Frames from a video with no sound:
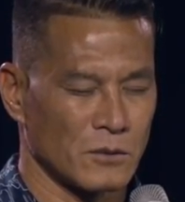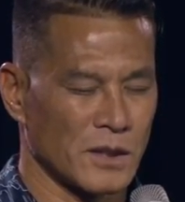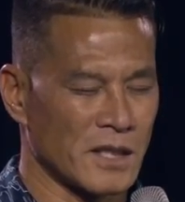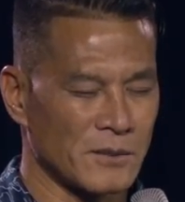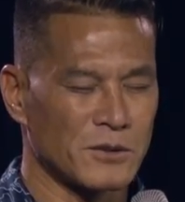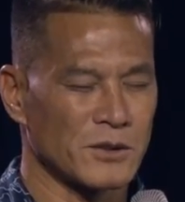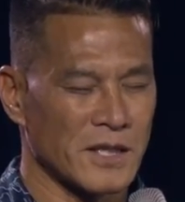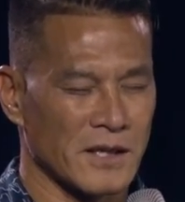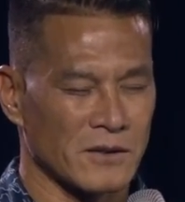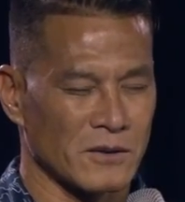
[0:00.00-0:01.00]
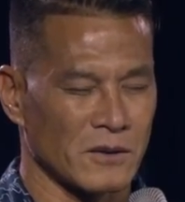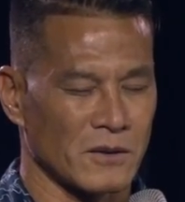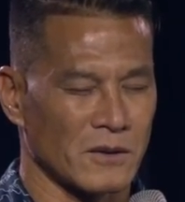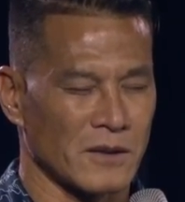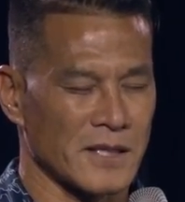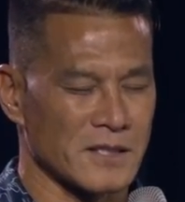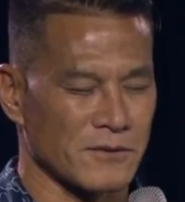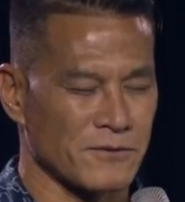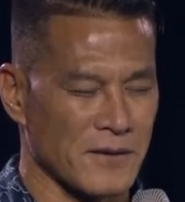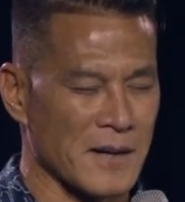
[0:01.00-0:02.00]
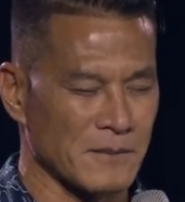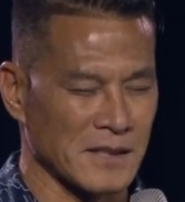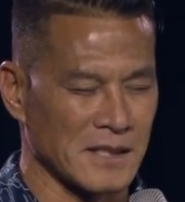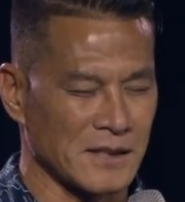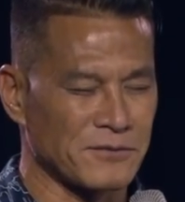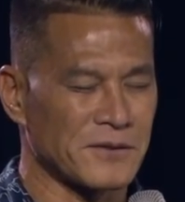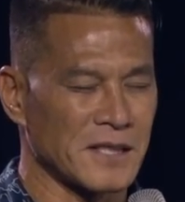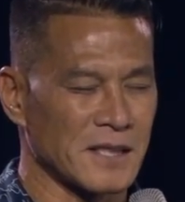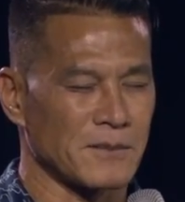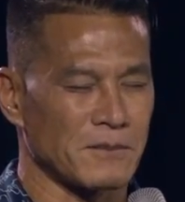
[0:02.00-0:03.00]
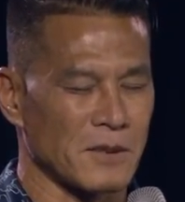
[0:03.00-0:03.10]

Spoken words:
We come together, Lord, as a family, lifting up